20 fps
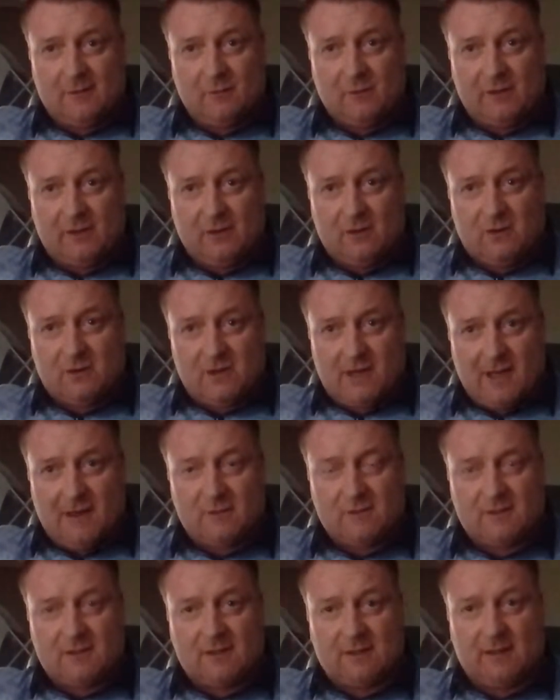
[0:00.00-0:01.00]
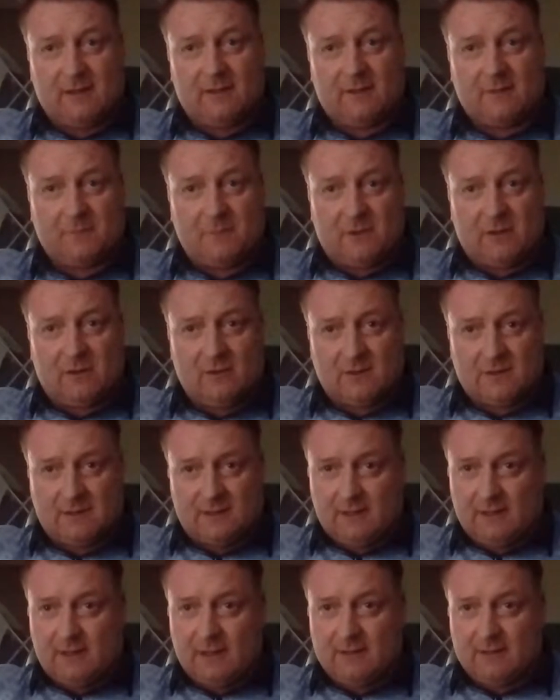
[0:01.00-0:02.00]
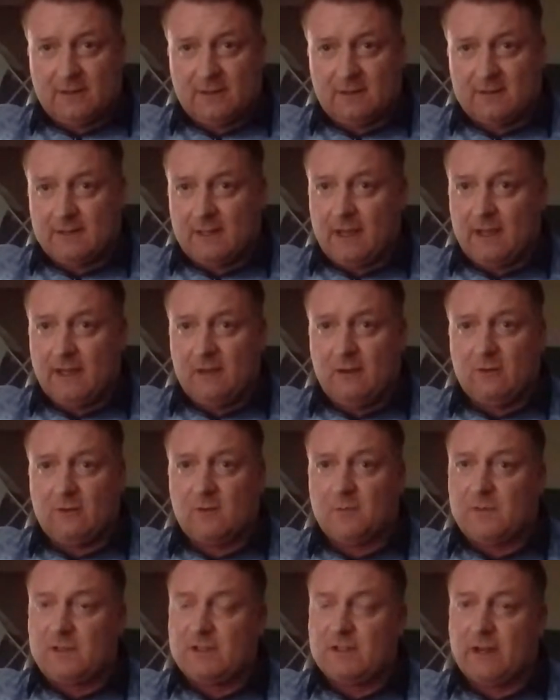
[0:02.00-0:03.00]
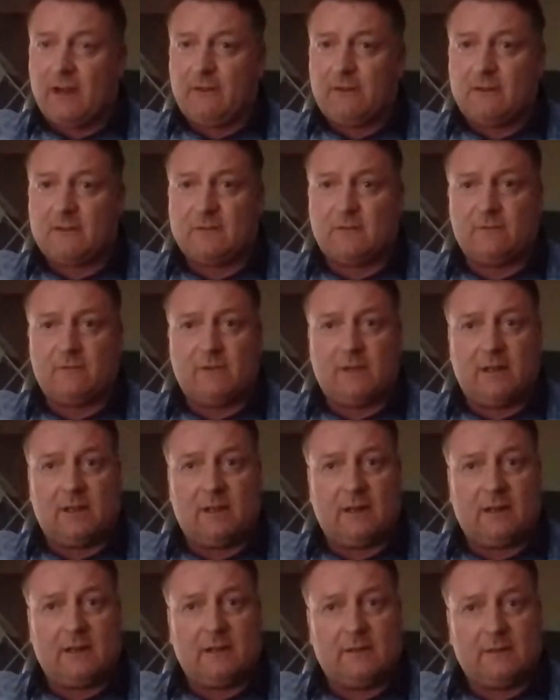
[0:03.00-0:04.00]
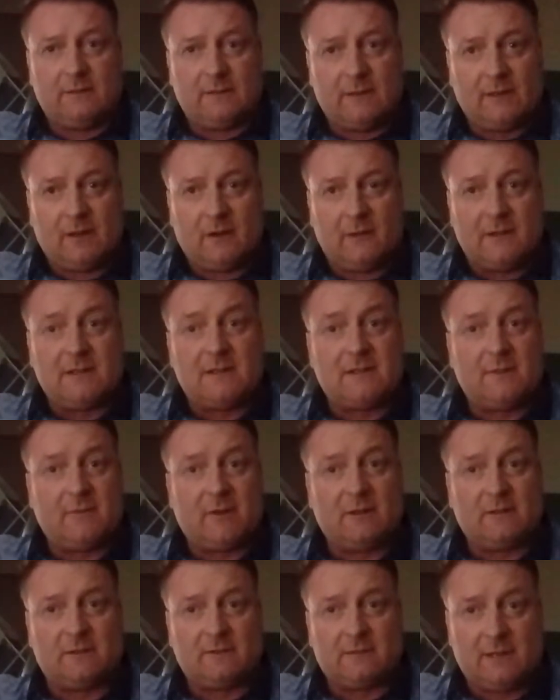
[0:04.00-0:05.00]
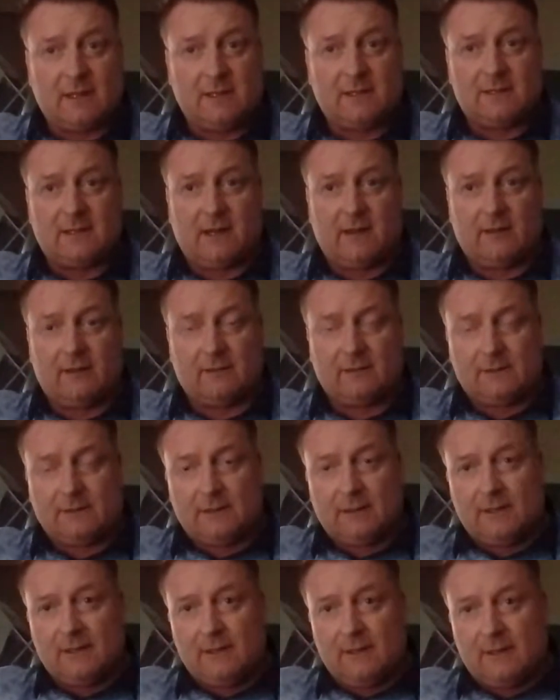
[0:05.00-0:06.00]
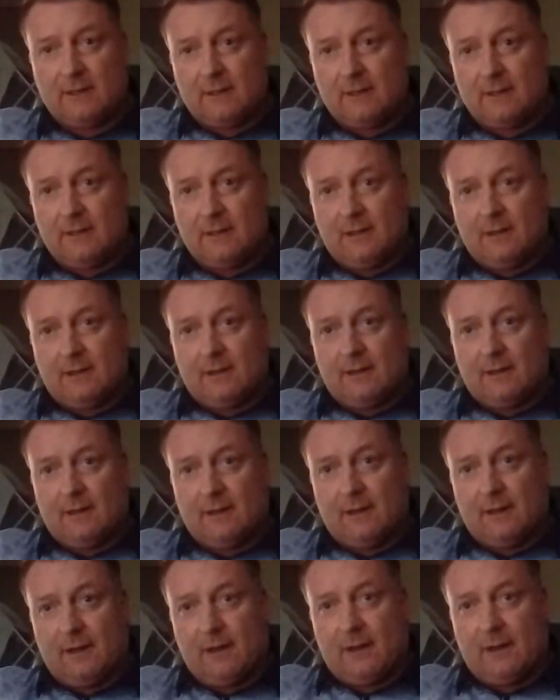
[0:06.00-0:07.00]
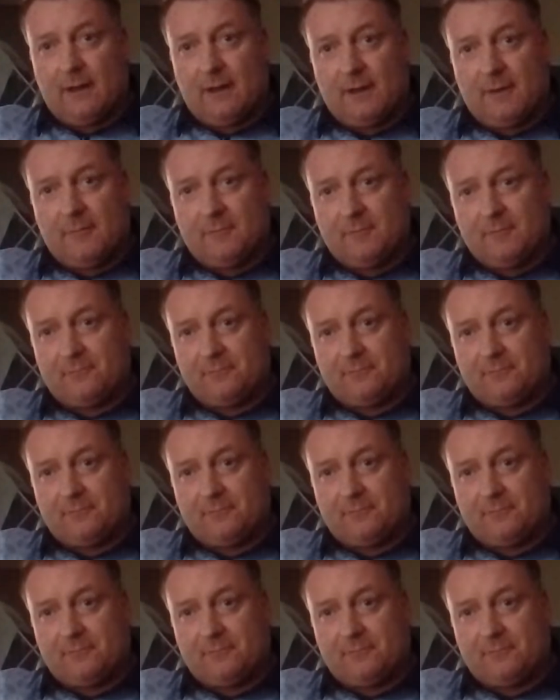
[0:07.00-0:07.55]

with your counsellor, because at the end of the day you could be sharing some really intimate detail. I